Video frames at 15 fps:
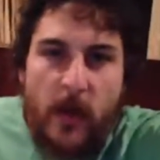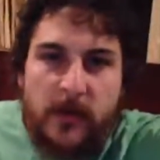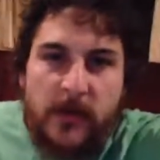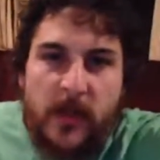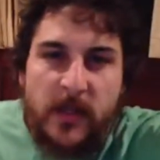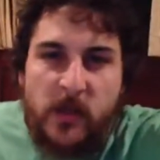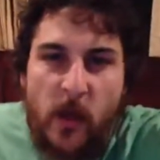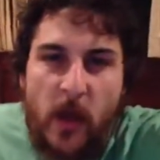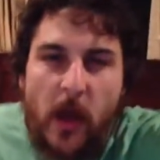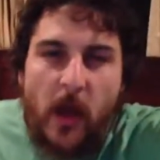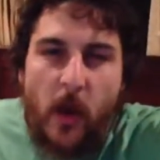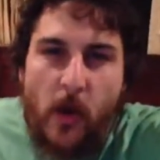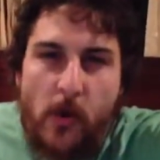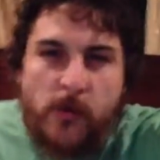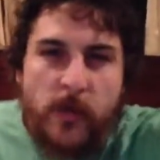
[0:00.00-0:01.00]
So that's why I
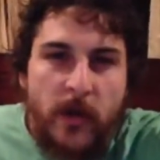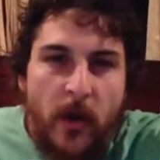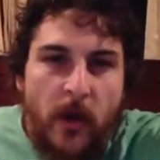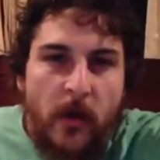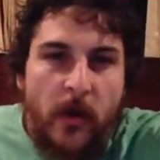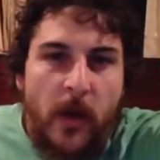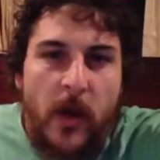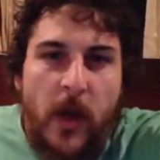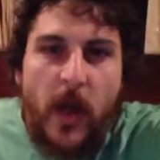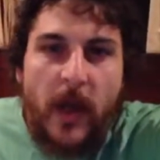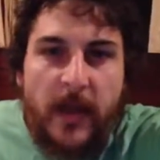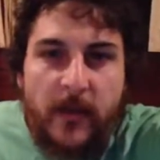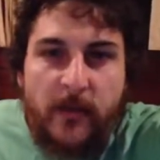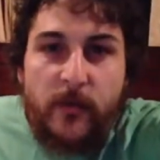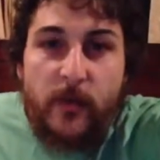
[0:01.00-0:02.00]
hope, you know, I
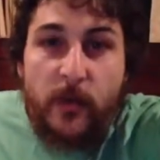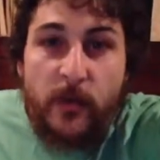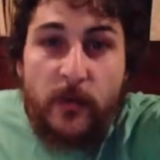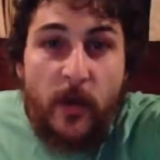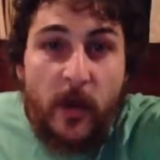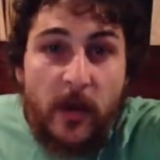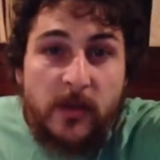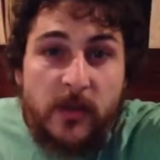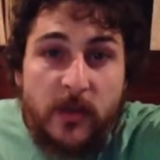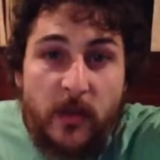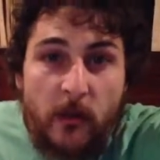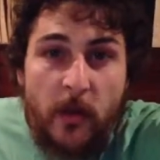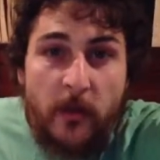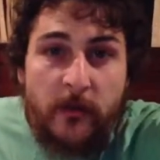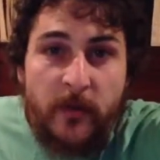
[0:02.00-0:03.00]
give you a little knowledge in all
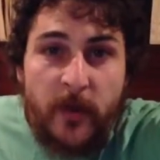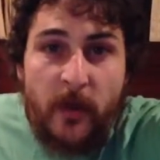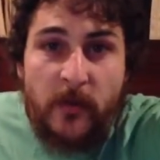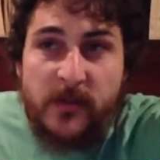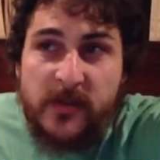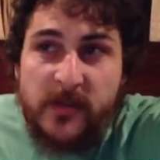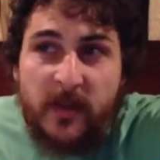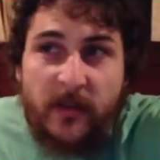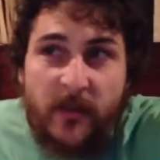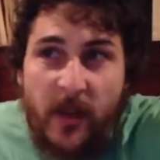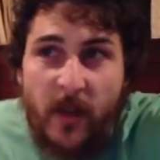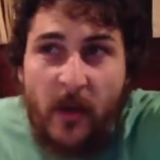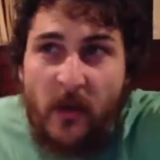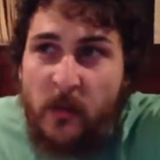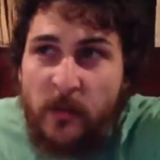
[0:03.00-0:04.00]
my videos and stuff that
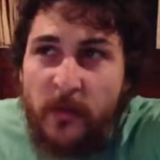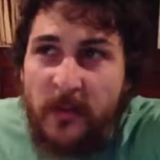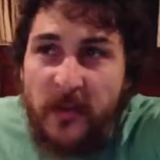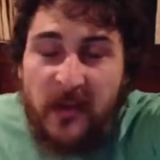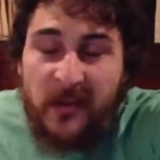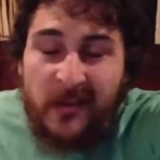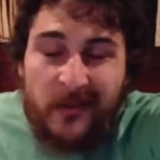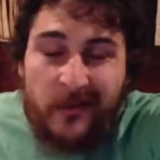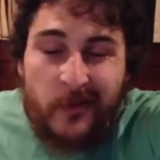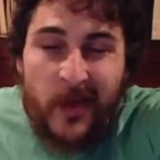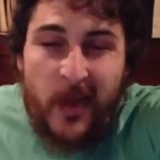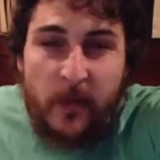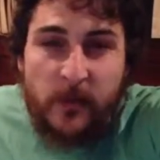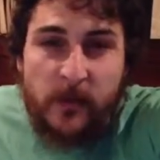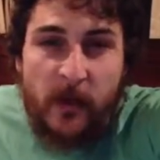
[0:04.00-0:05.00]
hopefully
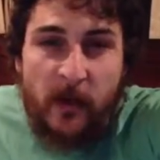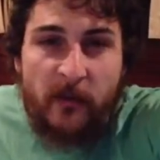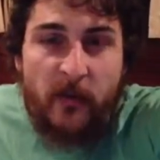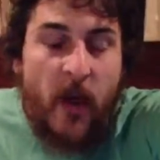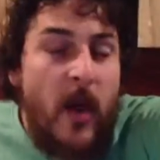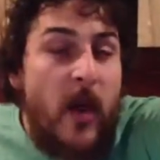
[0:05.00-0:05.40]
becomes powerful.